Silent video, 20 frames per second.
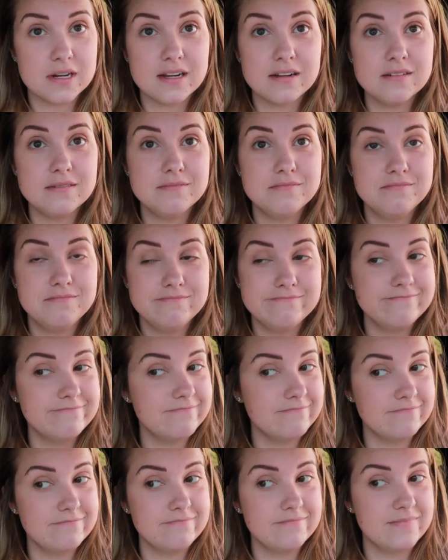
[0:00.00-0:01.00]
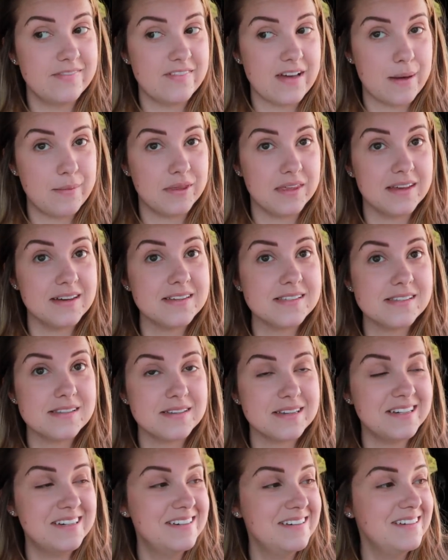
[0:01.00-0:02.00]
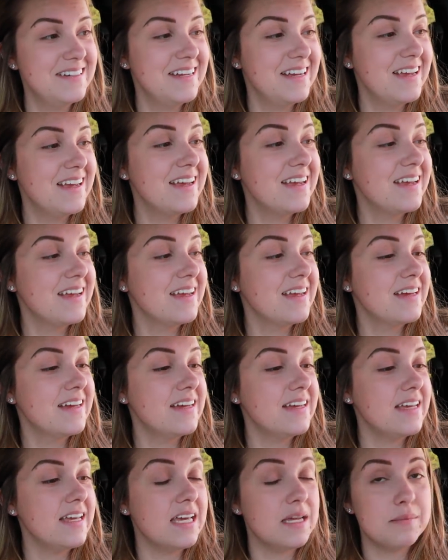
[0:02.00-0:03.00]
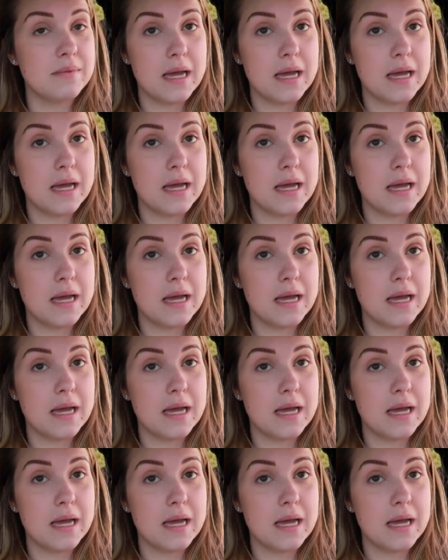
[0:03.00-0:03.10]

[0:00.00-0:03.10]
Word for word: so relieved and you have that to hold on to now